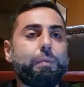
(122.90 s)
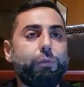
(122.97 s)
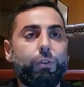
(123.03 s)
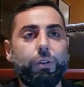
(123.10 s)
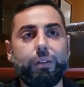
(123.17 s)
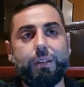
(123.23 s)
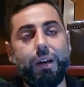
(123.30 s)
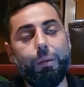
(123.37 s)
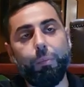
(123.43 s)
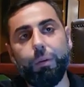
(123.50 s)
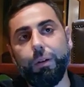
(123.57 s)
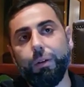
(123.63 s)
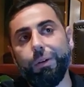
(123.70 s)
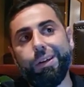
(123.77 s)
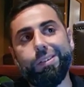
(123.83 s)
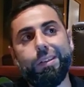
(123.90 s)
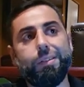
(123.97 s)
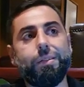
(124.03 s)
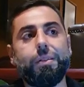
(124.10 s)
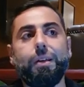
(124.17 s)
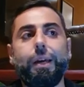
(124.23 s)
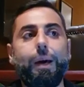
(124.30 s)
for example,
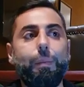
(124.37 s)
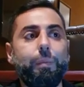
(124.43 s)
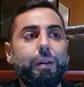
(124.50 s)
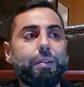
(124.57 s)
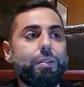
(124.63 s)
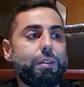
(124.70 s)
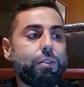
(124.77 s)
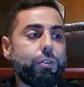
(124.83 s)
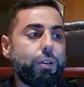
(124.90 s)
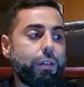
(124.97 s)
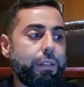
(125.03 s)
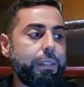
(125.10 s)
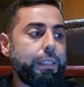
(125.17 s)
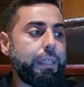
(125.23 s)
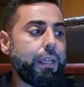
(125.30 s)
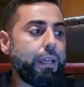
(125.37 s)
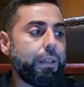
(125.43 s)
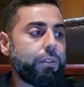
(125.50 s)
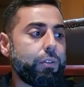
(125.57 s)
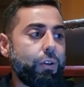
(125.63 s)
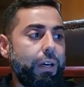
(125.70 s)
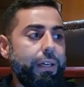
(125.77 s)
OSSTM, etc.
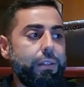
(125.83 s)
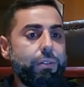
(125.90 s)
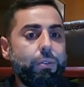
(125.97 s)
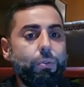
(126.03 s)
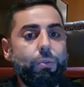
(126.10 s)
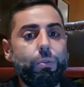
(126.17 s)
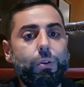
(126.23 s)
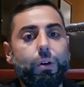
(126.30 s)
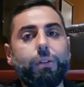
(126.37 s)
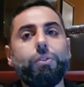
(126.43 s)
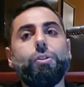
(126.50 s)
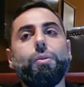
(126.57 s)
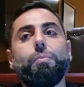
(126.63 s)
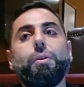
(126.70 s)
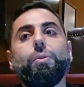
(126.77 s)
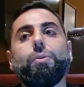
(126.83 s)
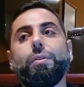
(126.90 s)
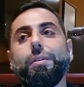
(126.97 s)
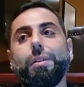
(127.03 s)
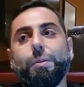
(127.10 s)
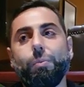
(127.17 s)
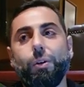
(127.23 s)
Try to contribute to
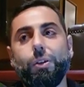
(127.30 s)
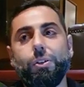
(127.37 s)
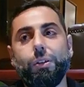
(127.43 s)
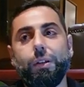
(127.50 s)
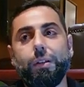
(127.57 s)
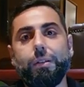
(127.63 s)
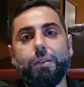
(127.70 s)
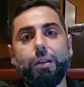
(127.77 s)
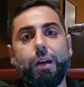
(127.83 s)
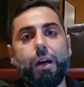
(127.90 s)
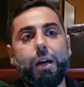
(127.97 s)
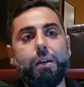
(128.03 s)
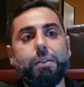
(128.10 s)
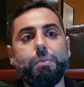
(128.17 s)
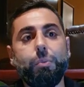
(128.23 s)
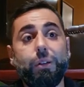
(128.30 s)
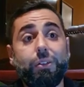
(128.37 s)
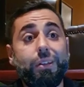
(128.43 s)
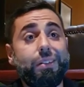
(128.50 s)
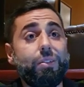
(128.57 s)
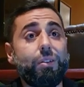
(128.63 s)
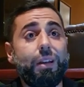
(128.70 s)
these projects as much
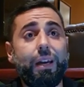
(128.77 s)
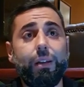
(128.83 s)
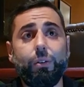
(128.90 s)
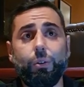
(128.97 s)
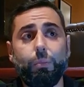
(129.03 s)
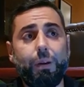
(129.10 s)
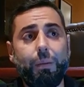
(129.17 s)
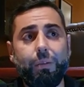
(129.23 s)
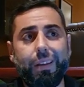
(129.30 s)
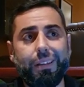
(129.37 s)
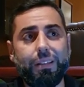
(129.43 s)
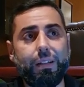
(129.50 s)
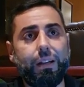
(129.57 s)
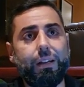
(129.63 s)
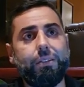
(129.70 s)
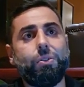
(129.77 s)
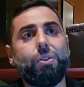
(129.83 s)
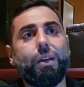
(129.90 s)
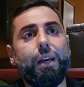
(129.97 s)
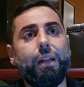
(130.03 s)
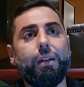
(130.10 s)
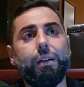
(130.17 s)
as you can, or maybe as little as you
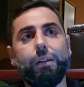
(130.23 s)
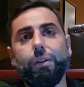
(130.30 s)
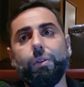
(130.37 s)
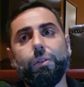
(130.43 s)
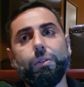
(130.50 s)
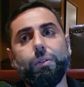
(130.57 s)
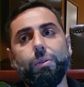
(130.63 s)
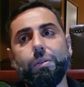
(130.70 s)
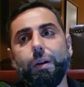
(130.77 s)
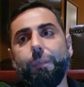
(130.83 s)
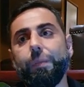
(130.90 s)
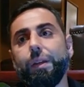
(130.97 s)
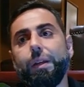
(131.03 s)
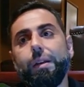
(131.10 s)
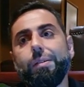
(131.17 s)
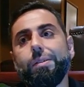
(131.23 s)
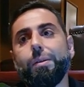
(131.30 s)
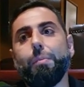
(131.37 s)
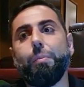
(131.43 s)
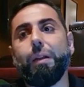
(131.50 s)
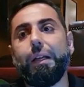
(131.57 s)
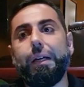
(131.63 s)
can. Like you could do something as
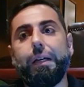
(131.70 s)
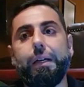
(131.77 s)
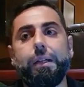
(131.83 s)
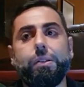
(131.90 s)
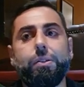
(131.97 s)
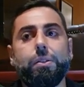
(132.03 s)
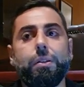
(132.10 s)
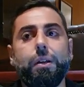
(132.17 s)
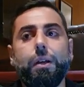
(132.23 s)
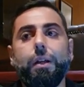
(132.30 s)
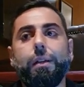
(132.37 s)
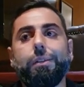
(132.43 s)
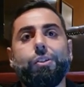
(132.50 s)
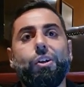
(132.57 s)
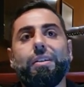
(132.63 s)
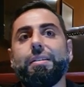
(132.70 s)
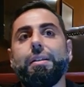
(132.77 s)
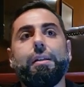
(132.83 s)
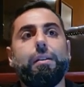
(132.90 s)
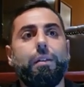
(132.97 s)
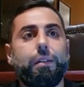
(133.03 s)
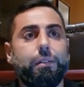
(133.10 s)
simple as
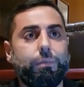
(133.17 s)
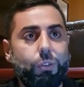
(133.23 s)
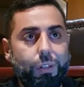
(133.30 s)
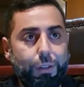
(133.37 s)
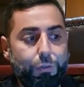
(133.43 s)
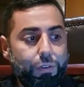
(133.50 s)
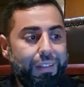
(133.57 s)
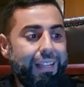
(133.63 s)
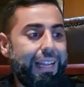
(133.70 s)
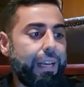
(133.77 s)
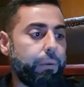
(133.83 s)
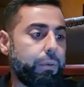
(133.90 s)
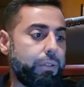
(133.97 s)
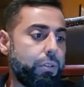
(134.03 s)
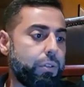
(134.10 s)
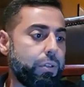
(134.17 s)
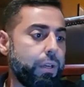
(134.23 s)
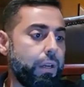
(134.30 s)
translating to a different language.